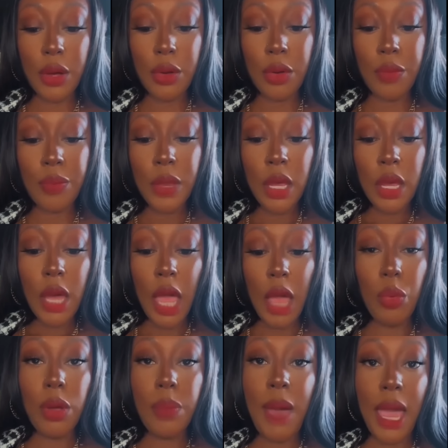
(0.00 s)
The only thing
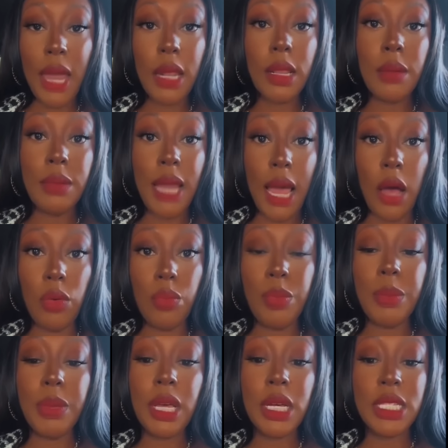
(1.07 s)
Armon should have been tweeting
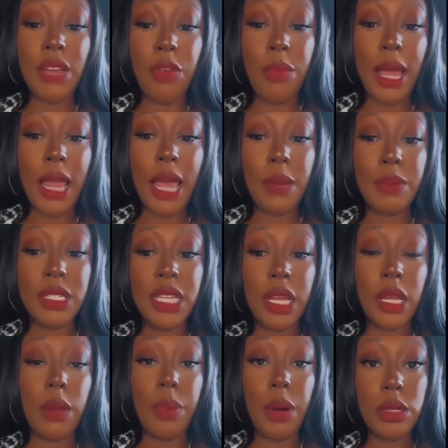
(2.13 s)
today is
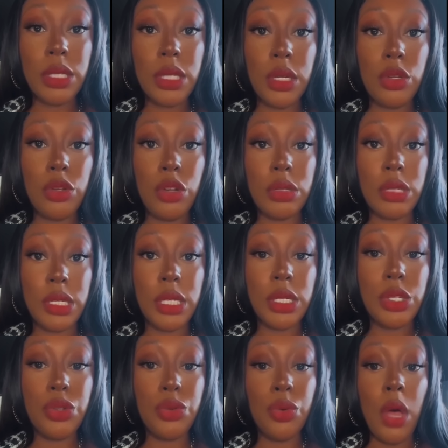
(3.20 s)
numbers for people to get
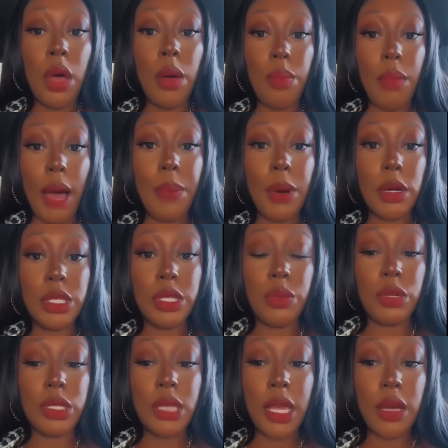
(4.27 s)
help and emergency
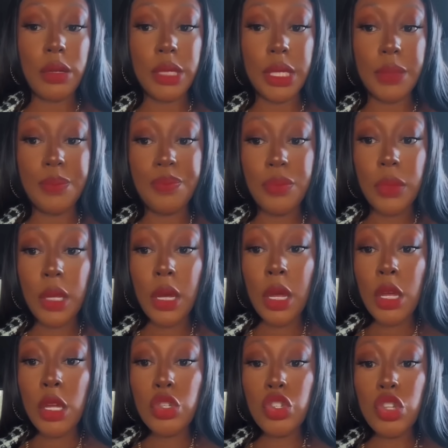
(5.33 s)
resources for
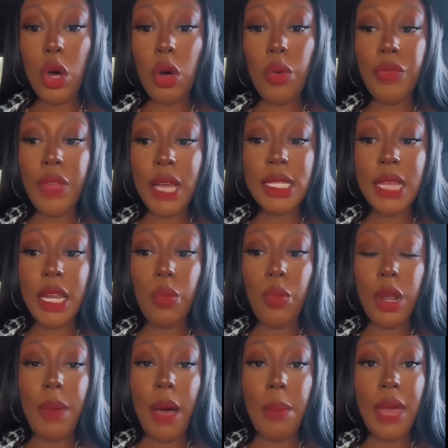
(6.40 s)
being stalked and
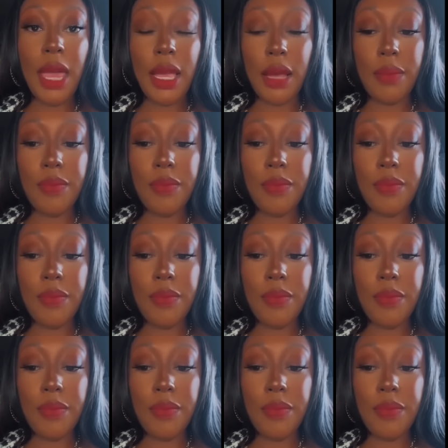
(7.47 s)
threatened.